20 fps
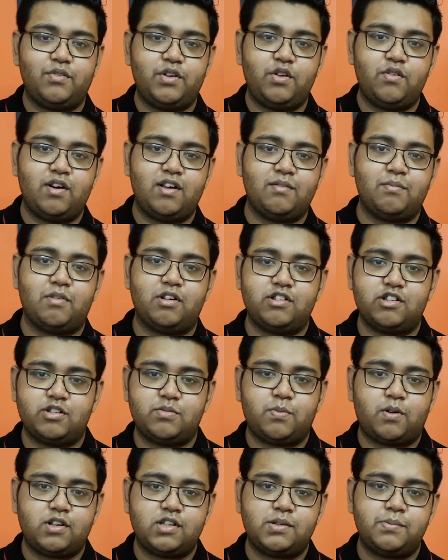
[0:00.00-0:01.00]
video as much
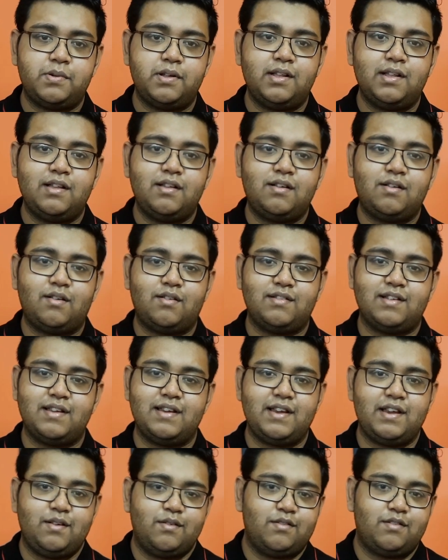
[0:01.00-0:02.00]
as possible because I
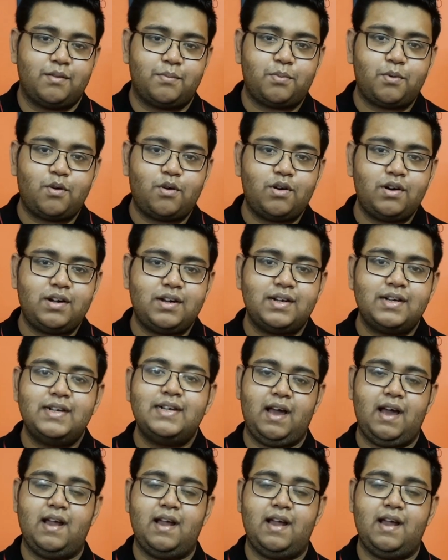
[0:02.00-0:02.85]
need your support,